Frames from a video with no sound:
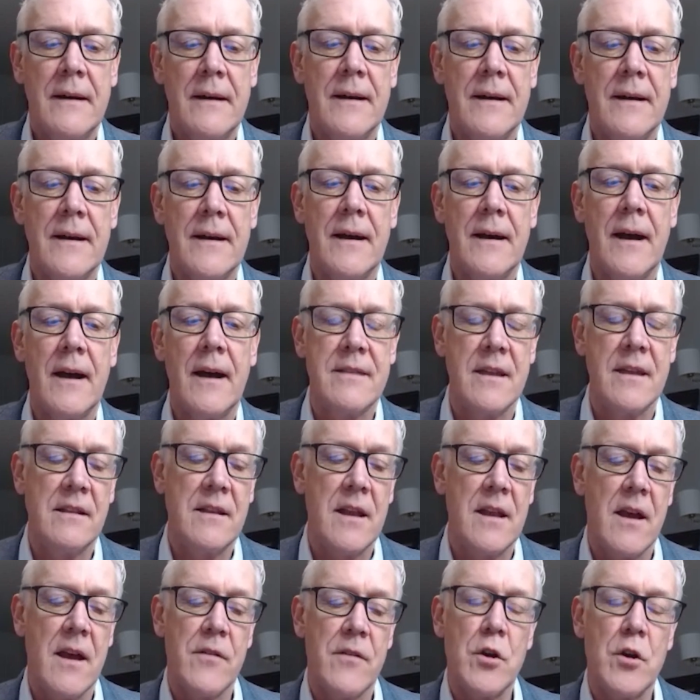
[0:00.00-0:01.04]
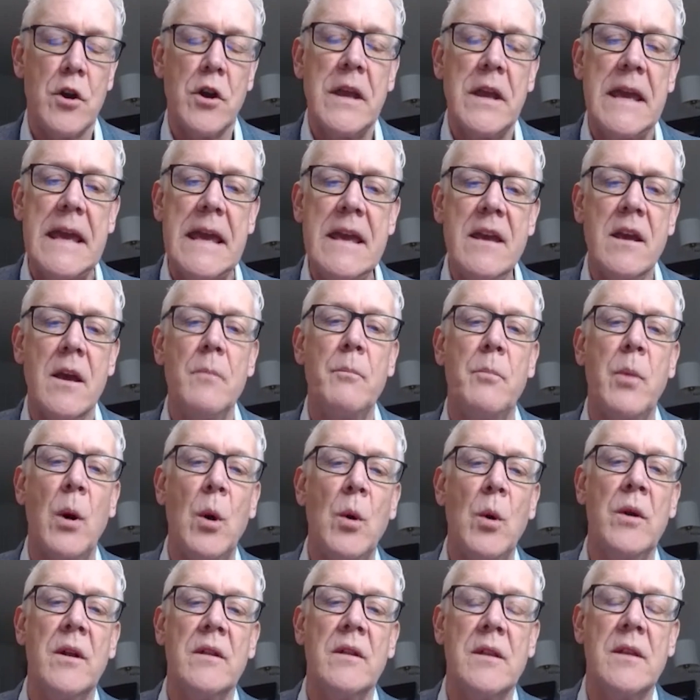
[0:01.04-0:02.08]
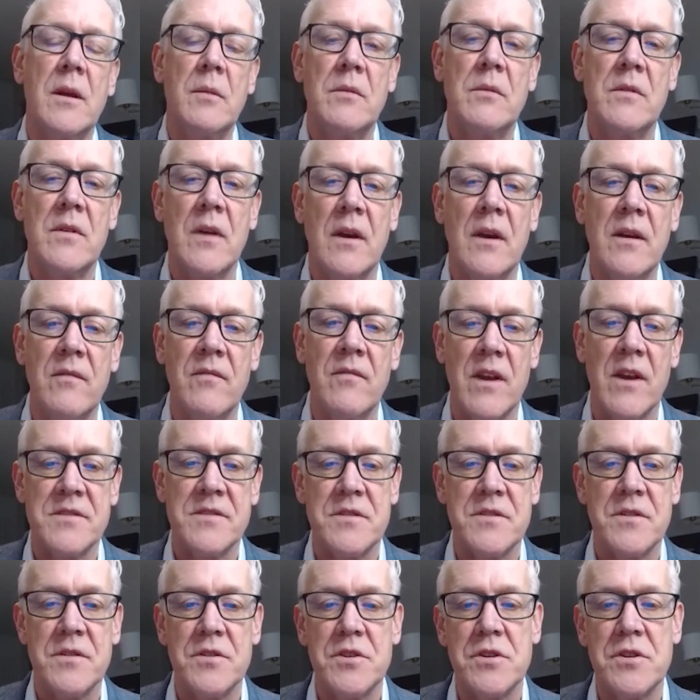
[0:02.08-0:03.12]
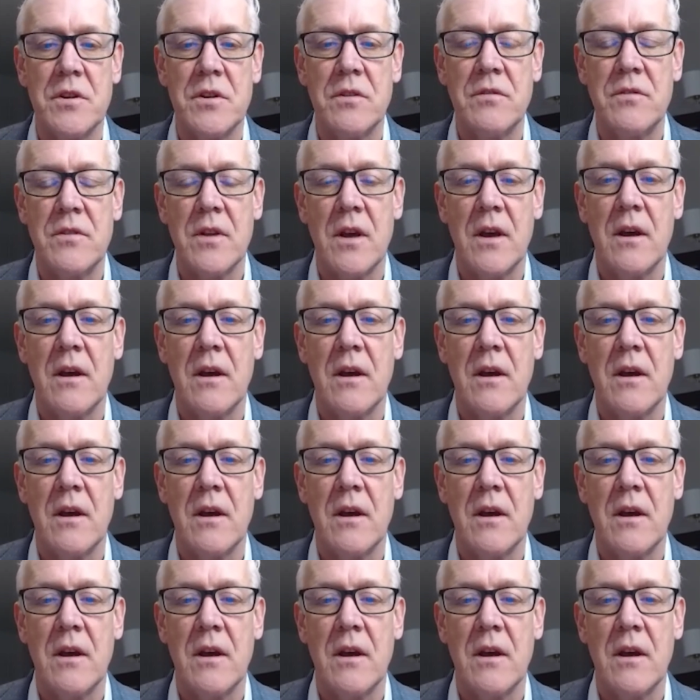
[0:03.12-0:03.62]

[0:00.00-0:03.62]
I think the other key component that investors should